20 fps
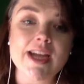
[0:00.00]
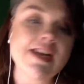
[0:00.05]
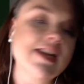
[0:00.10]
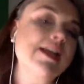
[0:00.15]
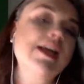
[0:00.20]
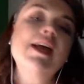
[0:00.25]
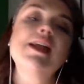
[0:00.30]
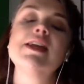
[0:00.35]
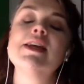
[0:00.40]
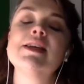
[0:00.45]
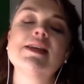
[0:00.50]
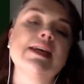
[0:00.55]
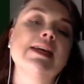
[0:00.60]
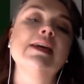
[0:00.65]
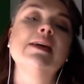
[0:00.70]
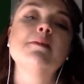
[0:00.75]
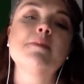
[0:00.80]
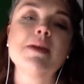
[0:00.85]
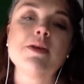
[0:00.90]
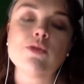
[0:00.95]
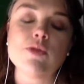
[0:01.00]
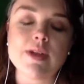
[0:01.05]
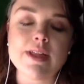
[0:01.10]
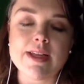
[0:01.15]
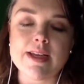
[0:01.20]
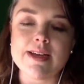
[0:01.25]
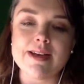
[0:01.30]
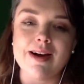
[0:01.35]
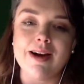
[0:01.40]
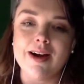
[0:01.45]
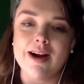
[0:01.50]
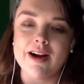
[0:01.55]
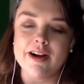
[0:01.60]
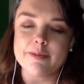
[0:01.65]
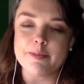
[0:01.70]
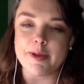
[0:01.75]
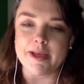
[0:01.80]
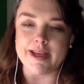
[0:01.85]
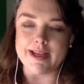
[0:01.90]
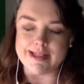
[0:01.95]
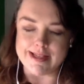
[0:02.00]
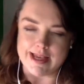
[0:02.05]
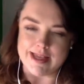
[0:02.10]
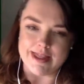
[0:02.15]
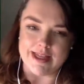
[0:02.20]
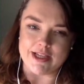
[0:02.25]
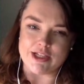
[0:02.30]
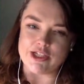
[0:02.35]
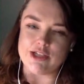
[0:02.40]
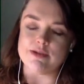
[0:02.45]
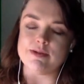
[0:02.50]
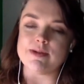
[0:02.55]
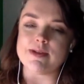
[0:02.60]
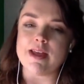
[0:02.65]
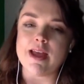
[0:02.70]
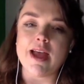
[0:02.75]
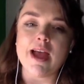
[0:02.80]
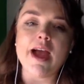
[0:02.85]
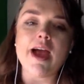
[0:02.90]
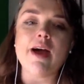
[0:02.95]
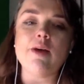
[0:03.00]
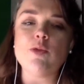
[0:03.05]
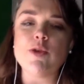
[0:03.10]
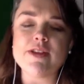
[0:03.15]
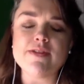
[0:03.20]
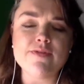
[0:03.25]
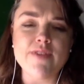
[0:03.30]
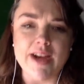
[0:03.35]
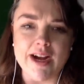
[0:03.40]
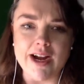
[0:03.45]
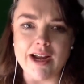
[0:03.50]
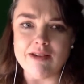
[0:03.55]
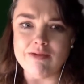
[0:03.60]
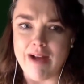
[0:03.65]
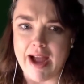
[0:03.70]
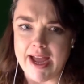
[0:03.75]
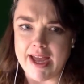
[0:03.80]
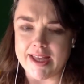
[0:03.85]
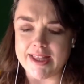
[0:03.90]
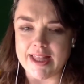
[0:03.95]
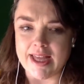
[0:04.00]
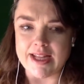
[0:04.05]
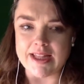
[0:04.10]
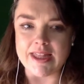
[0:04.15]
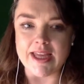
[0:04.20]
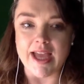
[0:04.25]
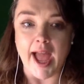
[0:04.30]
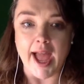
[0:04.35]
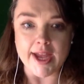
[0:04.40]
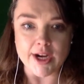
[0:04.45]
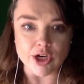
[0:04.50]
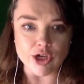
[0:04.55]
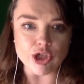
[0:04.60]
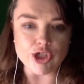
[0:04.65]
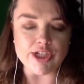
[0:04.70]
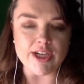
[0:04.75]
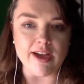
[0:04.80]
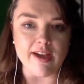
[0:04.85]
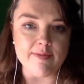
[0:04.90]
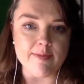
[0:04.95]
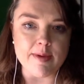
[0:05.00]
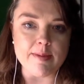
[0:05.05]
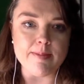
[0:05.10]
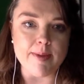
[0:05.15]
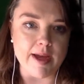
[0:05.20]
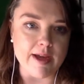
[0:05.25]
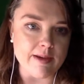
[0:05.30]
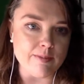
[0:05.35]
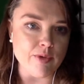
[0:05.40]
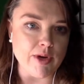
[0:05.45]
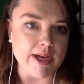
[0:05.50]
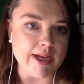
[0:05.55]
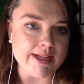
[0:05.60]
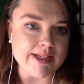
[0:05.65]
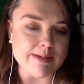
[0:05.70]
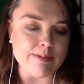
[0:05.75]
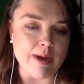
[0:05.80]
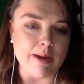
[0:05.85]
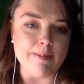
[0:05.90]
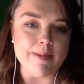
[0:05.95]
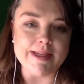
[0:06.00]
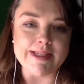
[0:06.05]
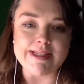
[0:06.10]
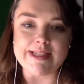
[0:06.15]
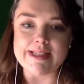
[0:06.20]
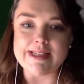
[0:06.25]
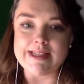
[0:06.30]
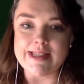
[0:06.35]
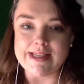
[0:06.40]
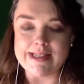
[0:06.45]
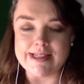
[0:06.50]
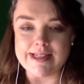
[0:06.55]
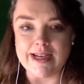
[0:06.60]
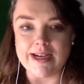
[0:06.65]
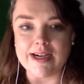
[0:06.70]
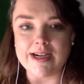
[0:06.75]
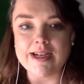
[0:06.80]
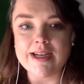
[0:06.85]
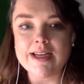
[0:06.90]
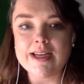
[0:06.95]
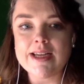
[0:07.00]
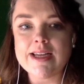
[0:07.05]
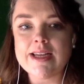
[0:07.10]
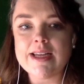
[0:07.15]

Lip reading: And it hit me really hard because I think she was very right. Like, the energy I've been bringing to my business this year